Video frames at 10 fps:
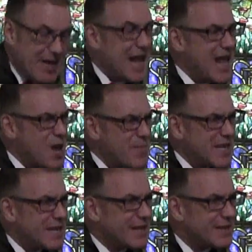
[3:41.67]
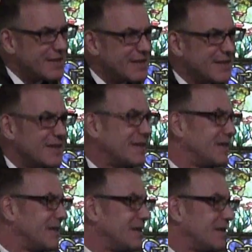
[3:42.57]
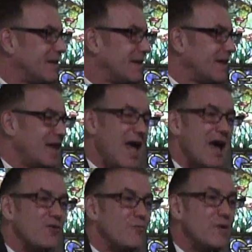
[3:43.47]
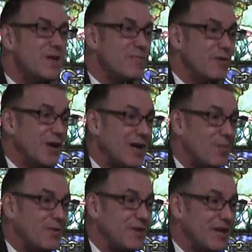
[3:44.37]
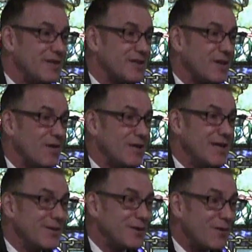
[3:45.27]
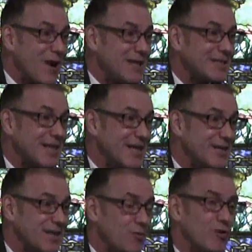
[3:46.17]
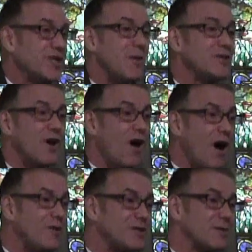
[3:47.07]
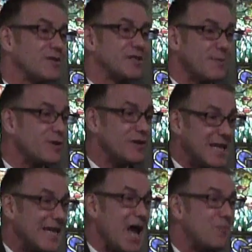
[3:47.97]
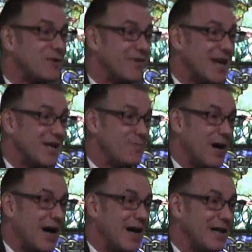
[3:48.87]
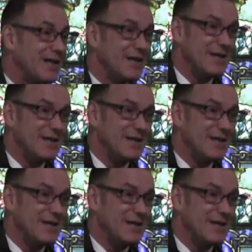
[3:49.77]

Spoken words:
an Emmy. It had a reboot a couple of years ago with Neil deGrasse Tyson, which I was also similarly captivated by.